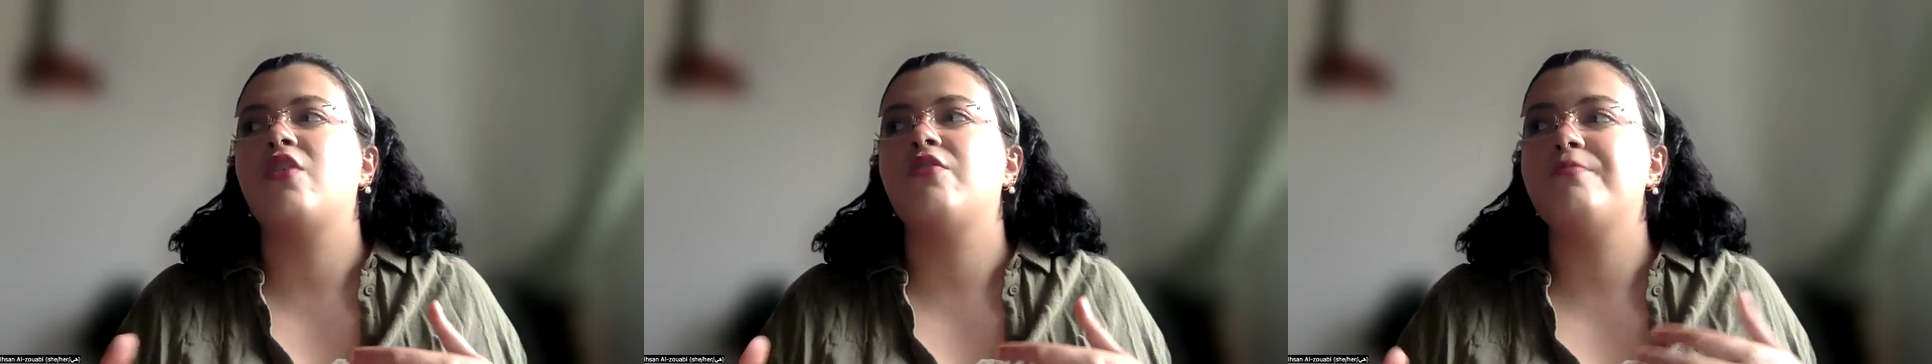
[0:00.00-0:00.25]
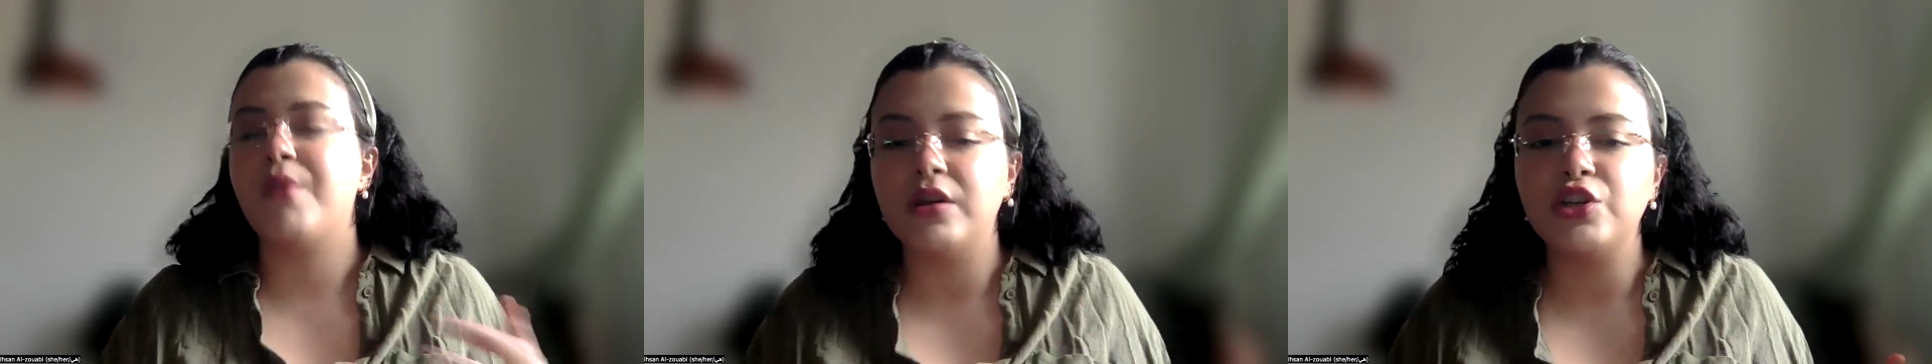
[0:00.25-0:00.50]

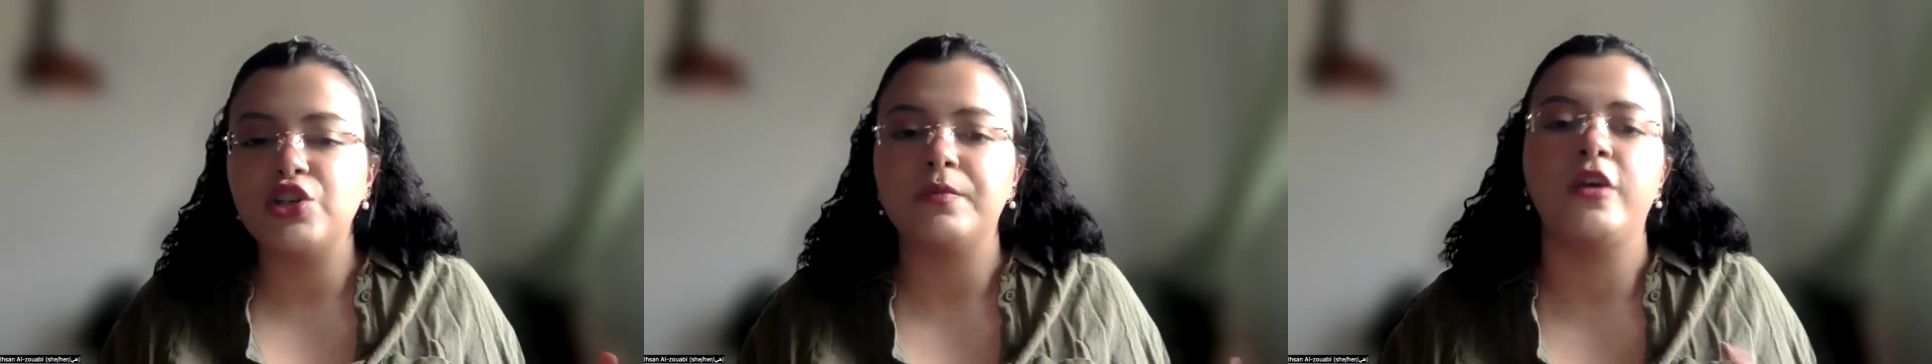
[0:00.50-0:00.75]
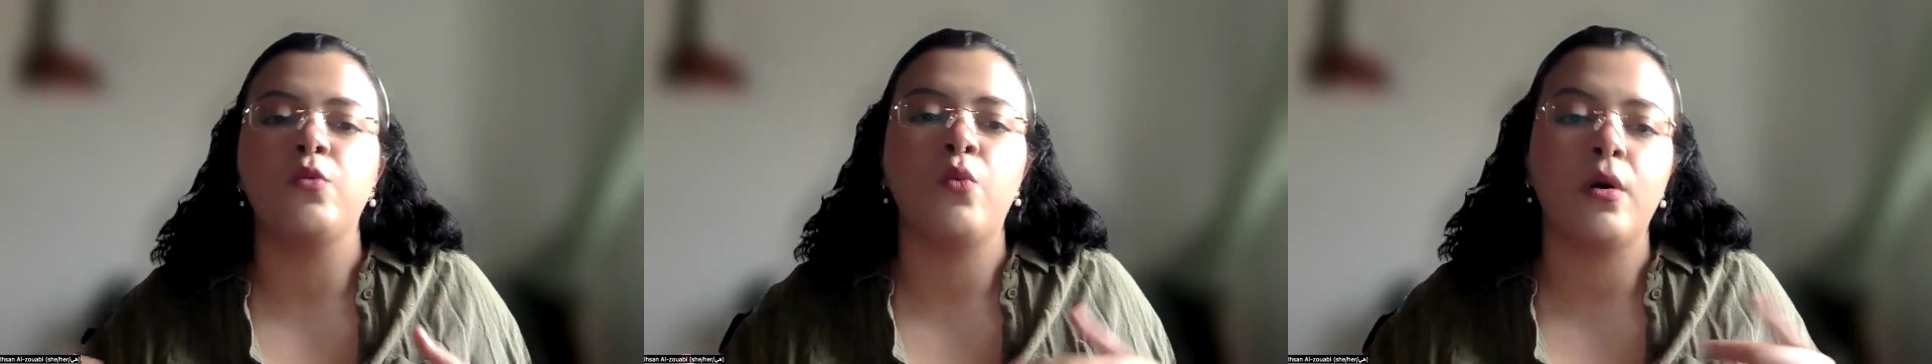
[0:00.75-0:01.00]
of
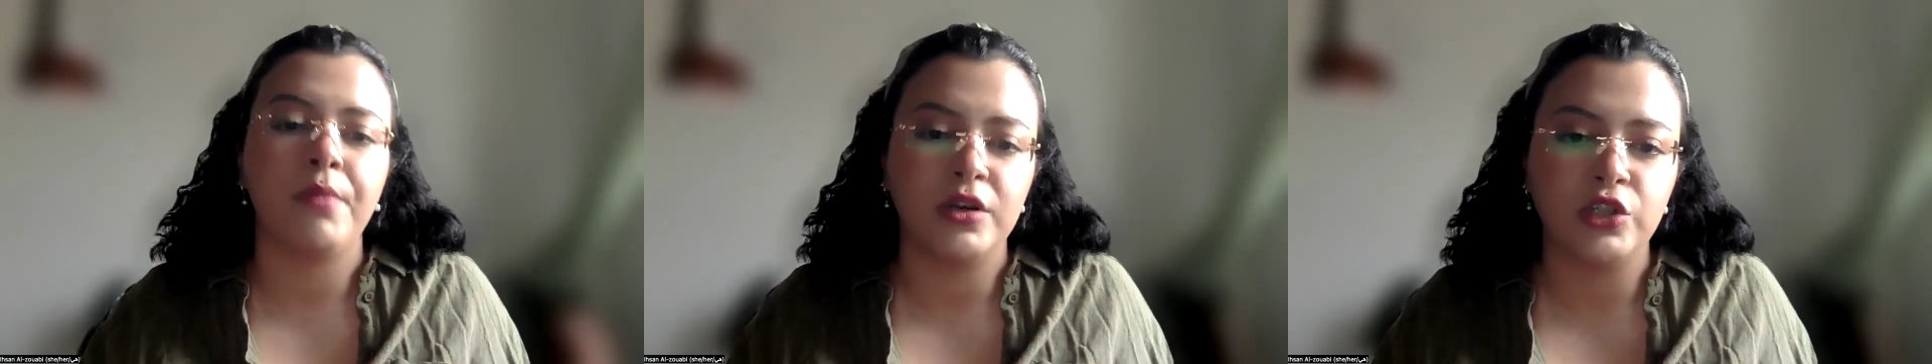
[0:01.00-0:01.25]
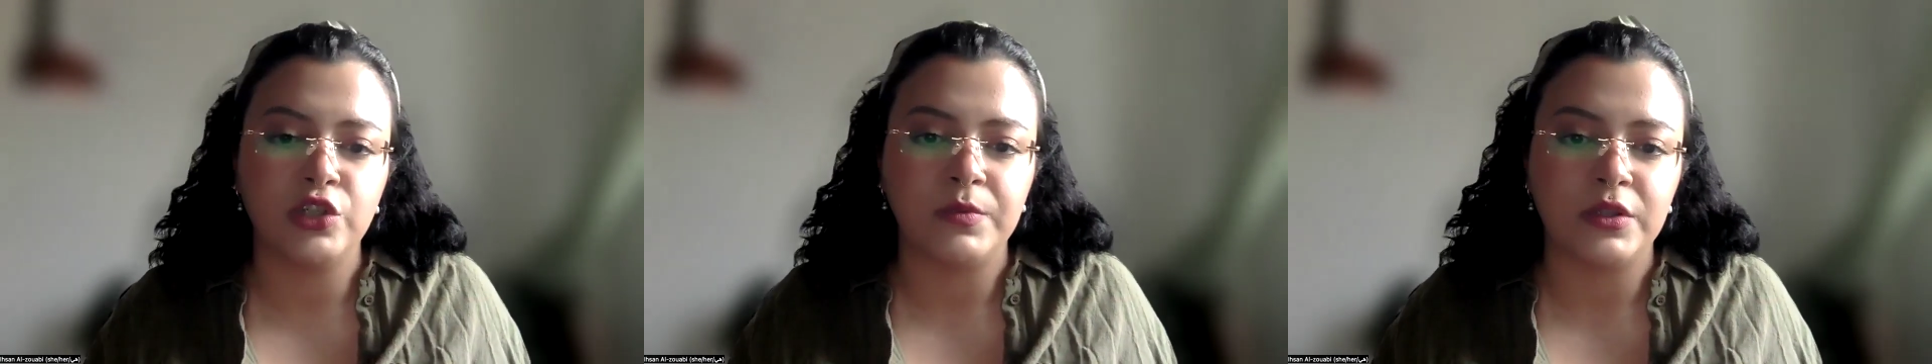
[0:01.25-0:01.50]
punishment and what
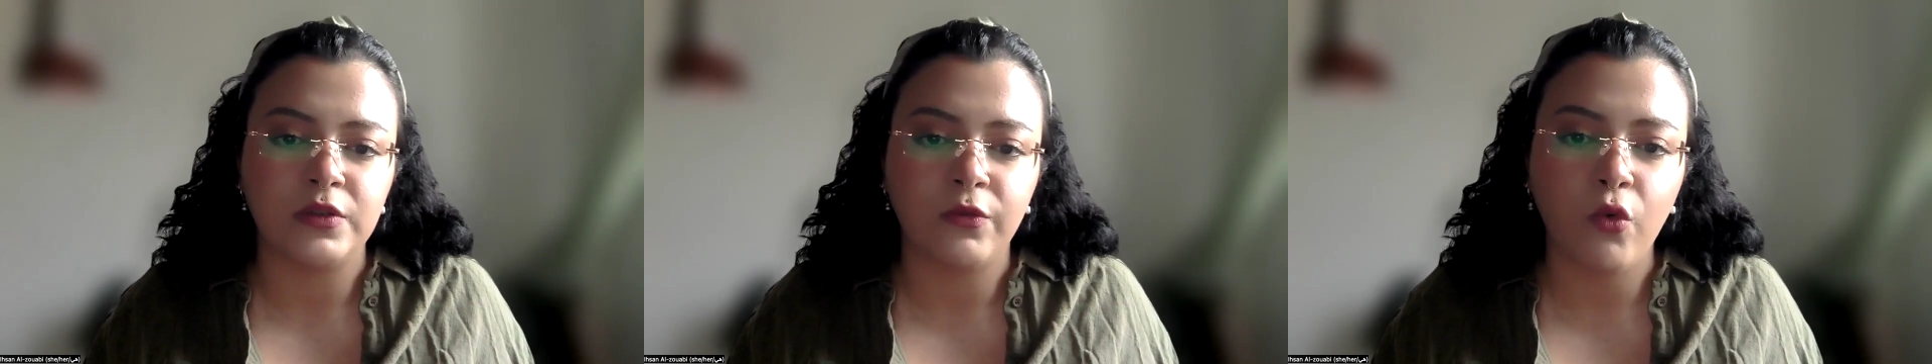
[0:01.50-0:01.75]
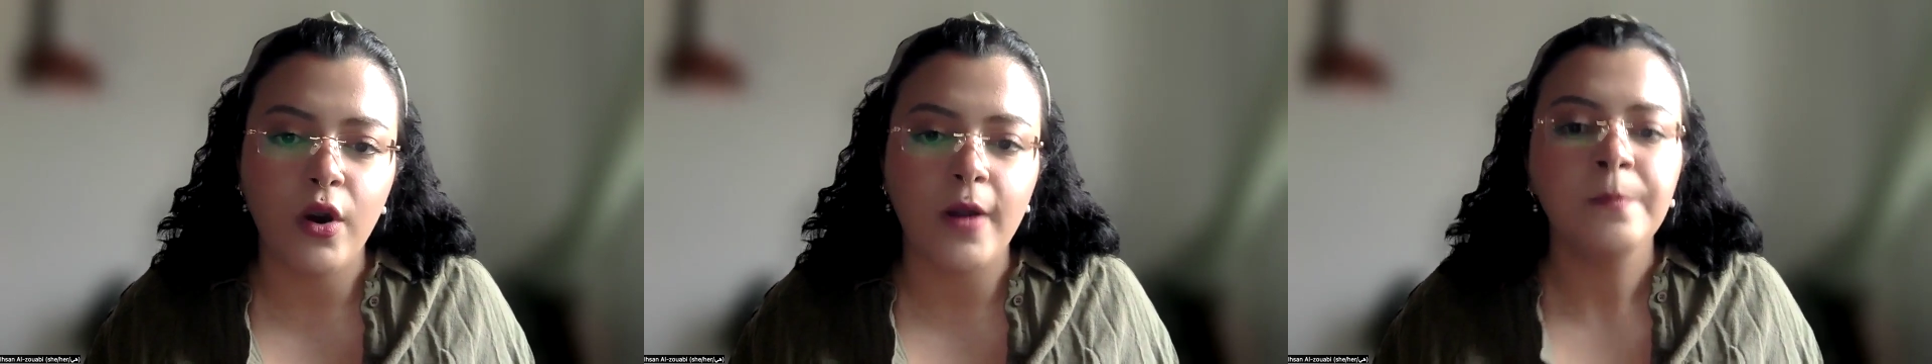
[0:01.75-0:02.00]
punishment's
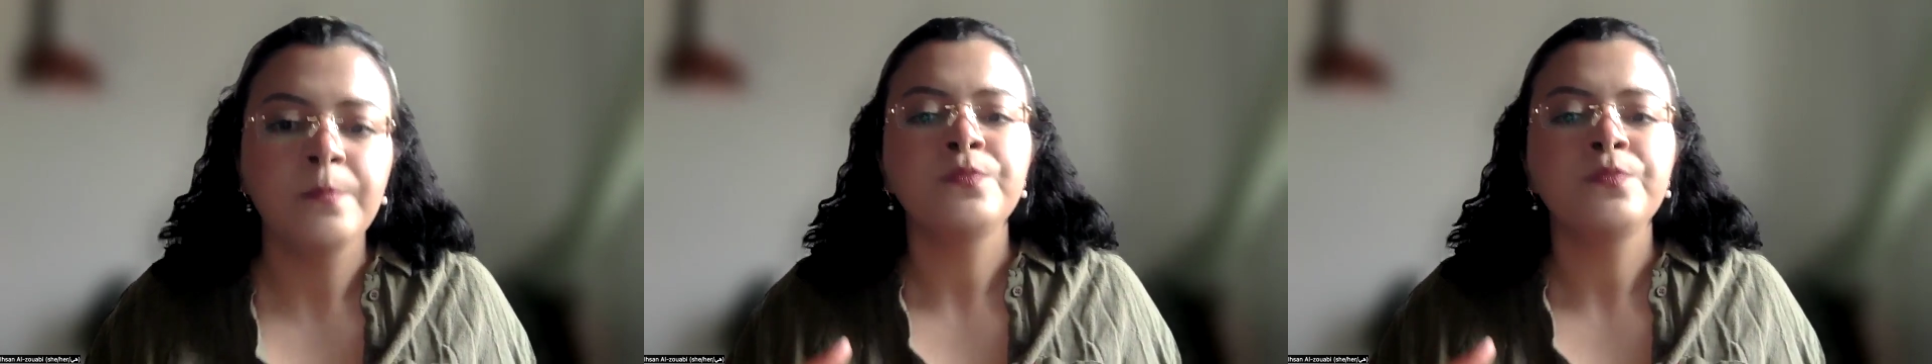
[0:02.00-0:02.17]
for,